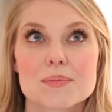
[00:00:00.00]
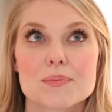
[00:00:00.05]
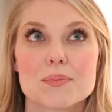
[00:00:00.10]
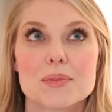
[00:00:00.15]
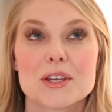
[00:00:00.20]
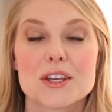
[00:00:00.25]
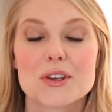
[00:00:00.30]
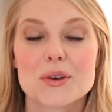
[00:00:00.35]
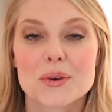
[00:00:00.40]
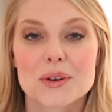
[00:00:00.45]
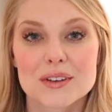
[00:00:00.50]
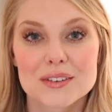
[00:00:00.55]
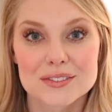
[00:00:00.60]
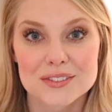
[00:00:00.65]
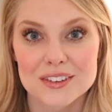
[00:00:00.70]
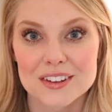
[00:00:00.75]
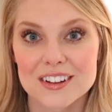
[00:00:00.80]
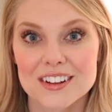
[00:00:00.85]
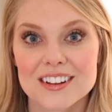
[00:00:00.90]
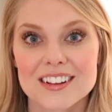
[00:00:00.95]

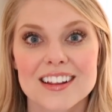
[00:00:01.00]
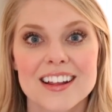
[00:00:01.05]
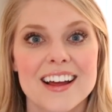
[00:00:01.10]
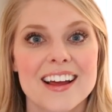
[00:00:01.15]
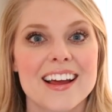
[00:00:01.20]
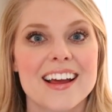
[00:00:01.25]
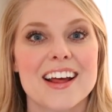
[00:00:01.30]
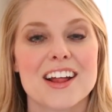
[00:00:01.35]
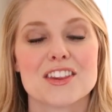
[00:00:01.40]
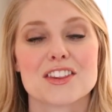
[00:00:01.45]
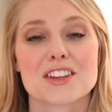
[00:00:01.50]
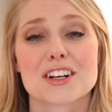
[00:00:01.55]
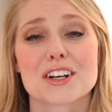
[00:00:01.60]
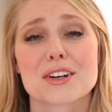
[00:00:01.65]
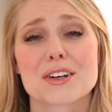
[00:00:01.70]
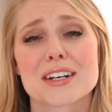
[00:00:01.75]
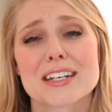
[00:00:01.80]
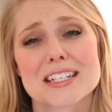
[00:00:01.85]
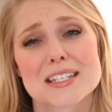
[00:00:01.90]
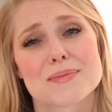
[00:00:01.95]
beautiful. The
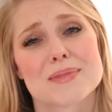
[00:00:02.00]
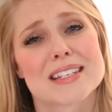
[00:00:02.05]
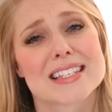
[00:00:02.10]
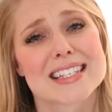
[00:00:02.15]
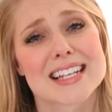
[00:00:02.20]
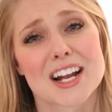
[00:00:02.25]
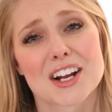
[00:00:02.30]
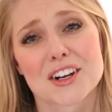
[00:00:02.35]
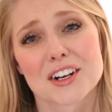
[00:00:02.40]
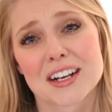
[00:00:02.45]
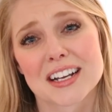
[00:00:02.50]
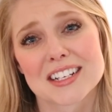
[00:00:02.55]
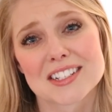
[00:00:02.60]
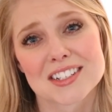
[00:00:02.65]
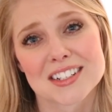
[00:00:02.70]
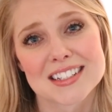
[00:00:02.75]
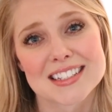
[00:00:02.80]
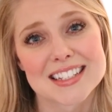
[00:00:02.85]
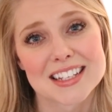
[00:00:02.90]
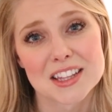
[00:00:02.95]
Christmas
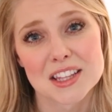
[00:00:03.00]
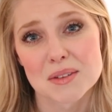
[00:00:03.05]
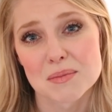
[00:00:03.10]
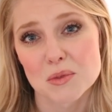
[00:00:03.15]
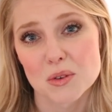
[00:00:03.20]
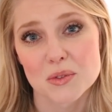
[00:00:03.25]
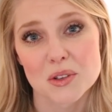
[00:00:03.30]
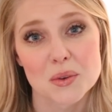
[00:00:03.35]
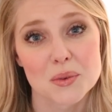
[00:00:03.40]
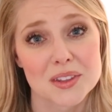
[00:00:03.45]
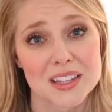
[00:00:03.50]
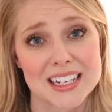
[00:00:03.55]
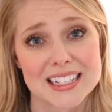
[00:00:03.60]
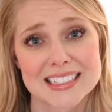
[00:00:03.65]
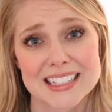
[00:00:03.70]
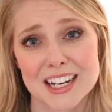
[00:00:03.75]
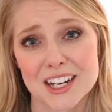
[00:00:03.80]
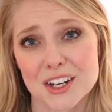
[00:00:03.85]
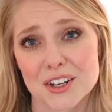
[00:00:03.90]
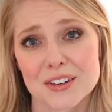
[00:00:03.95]
decorations in the movie, when they
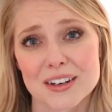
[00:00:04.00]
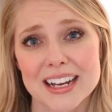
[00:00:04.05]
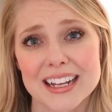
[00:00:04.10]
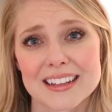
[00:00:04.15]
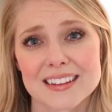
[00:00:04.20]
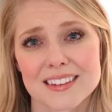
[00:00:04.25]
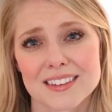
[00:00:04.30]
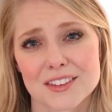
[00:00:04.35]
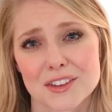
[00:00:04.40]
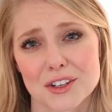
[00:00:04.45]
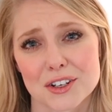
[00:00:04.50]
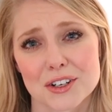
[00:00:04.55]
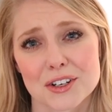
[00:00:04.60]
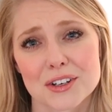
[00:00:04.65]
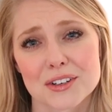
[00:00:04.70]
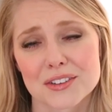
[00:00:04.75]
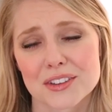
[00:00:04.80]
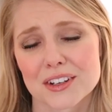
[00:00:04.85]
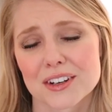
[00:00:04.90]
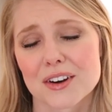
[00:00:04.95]
decorate
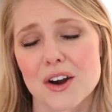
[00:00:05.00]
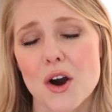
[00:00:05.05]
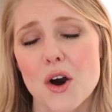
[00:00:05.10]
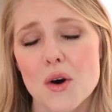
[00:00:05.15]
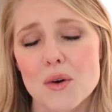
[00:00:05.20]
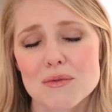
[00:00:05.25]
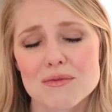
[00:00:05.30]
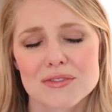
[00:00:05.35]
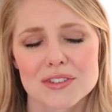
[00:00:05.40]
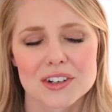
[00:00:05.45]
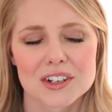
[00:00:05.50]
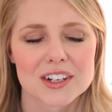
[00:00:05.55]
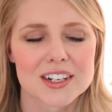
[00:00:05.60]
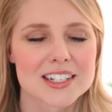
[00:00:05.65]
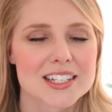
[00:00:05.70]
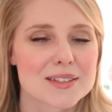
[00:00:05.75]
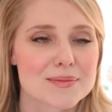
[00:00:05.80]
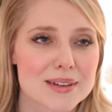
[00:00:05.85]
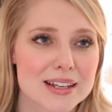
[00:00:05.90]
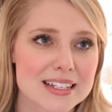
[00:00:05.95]
their home for
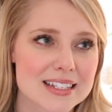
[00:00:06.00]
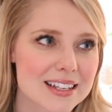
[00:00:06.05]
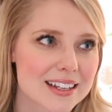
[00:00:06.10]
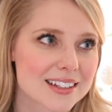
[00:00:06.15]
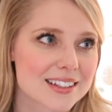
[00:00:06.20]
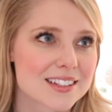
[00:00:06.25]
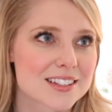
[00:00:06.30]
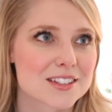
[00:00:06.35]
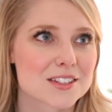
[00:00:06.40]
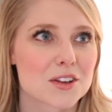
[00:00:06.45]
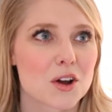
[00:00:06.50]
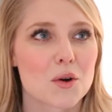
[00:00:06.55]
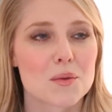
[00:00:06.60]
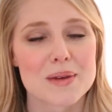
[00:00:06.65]
Christmas, it's so